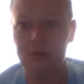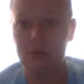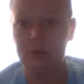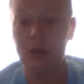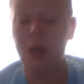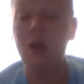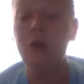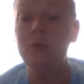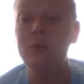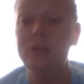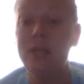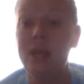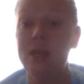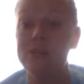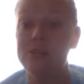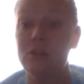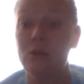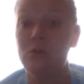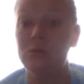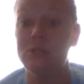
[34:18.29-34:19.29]
Oh yes,
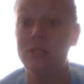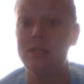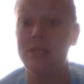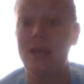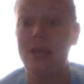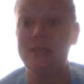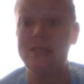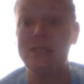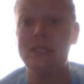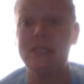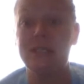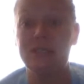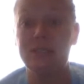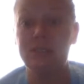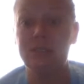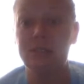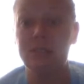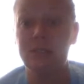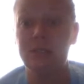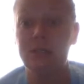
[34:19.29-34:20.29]
Holden, I did.
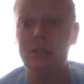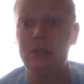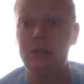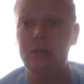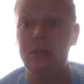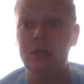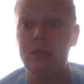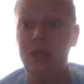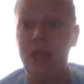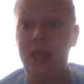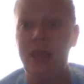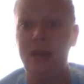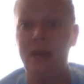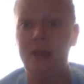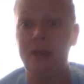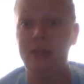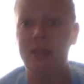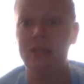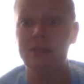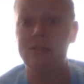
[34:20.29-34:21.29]
And
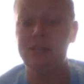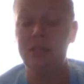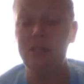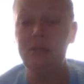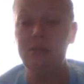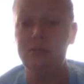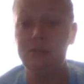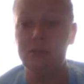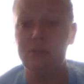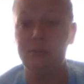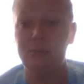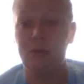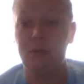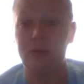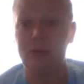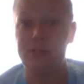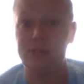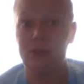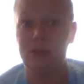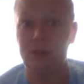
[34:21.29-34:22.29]
I continue to do my
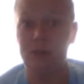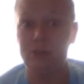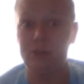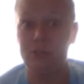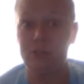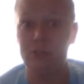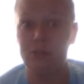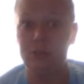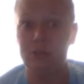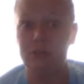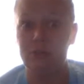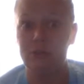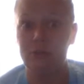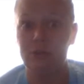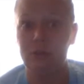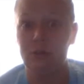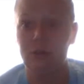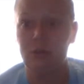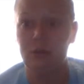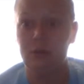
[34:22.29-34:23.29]
research.
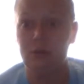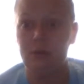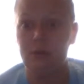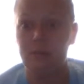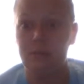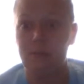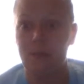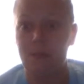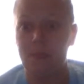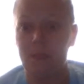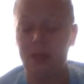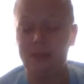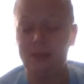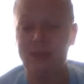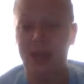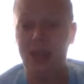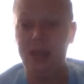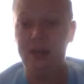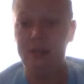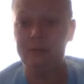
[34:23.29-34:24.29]
Like
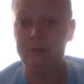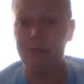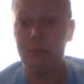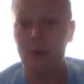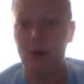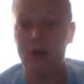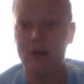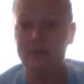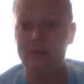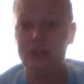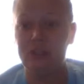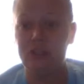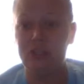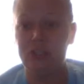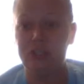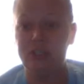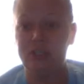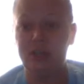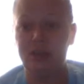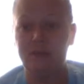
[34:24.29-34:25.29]
that part of it
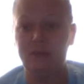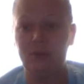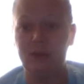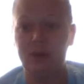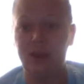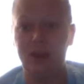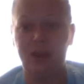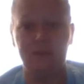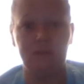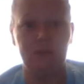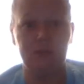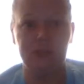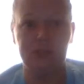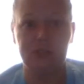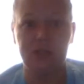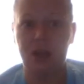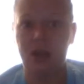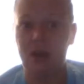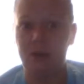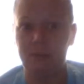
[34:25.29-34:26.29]
should never, ever
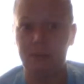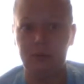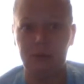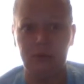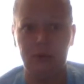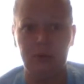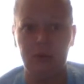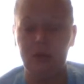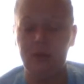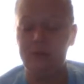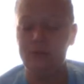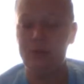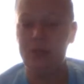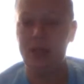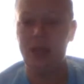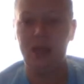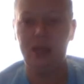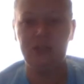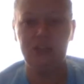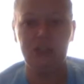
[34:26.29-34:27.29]
stop.
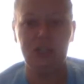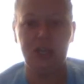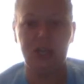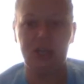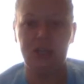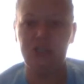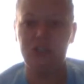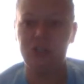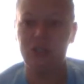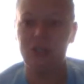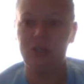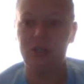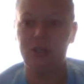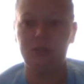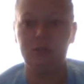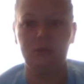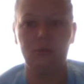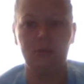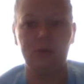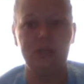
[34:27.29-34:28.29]
The education
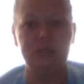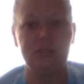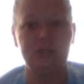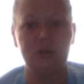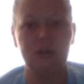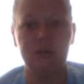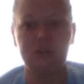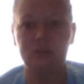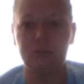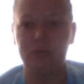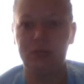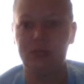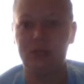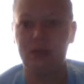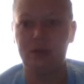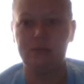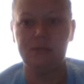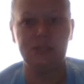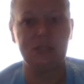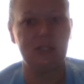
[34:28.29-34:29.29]
and the research when it
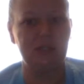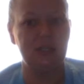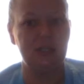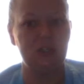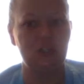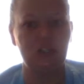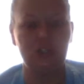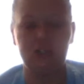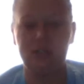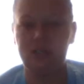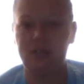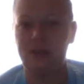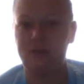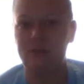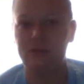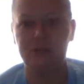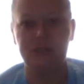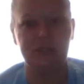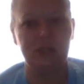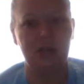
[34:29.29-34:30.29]
comes to this should never
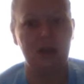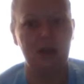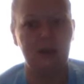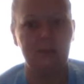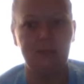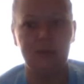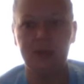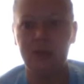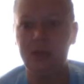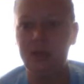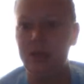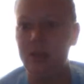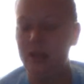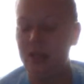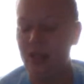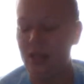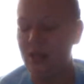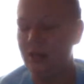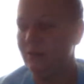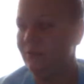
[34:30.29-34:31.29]
stop.
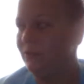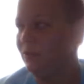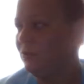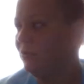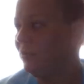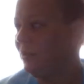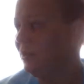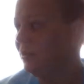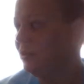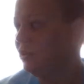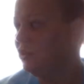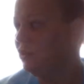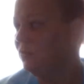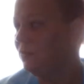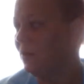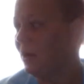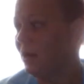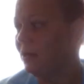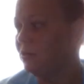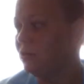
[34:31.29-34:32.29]
And if you think that you've
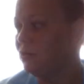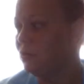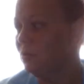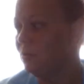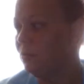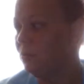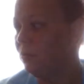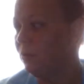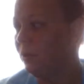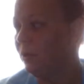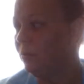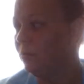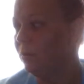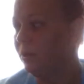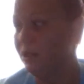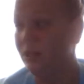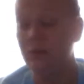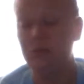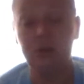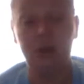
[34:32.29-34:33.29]
gotten to a point where
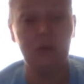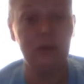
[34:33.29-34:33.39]
you know